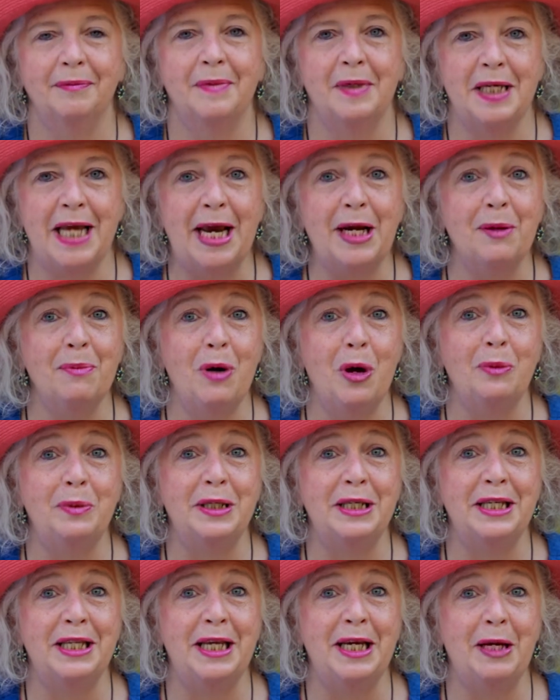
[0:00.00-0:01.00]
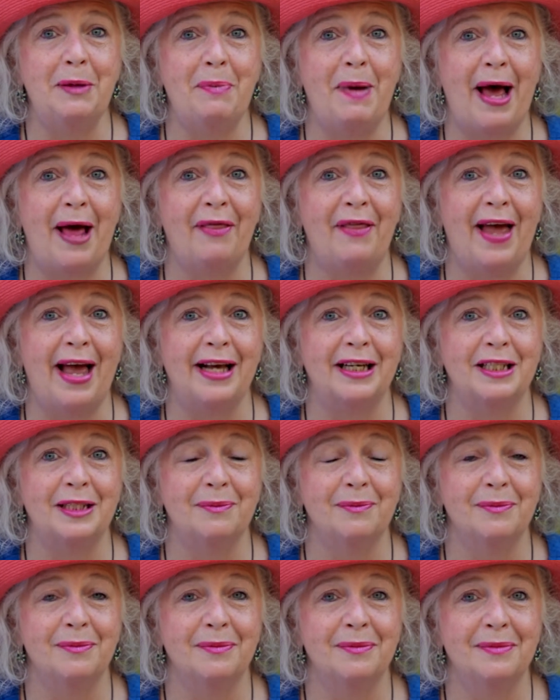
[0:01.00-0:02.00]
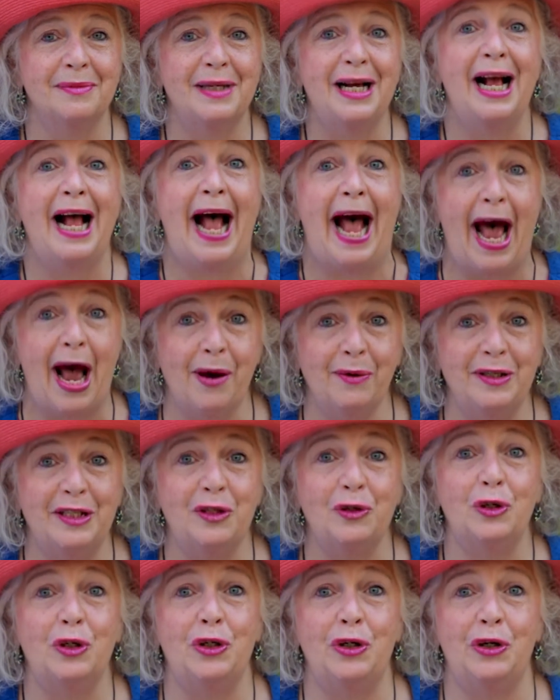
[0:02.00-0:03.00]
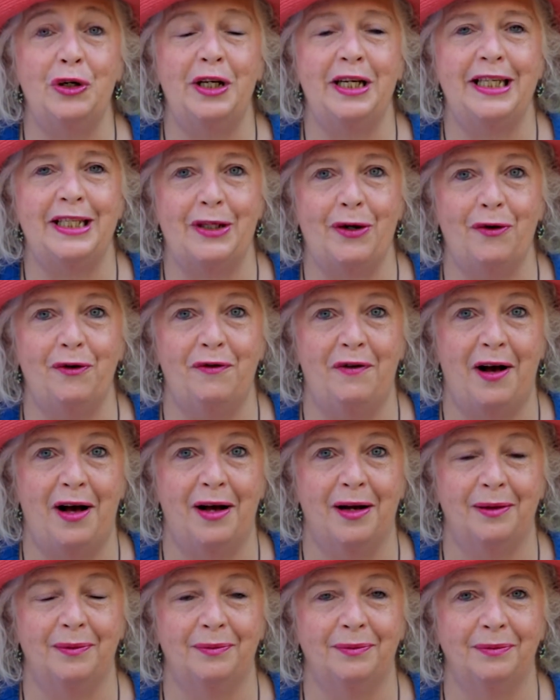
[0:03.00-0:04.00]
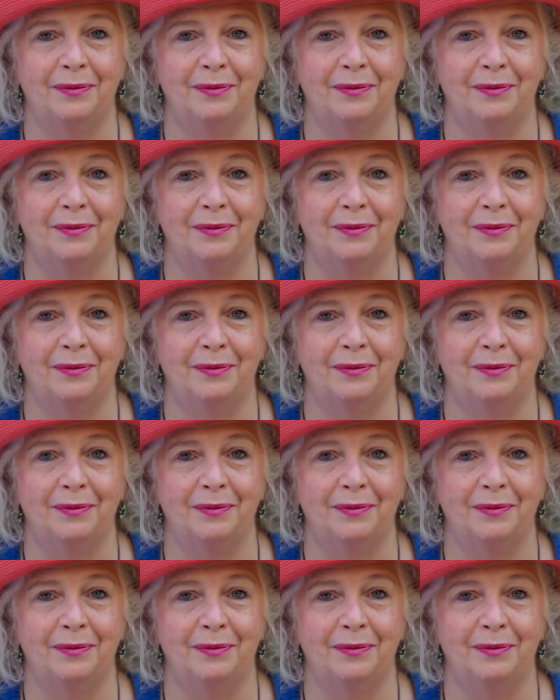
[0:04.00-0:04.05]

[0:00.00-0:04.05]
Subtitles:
Take a moment to think about that. How is your journey so far?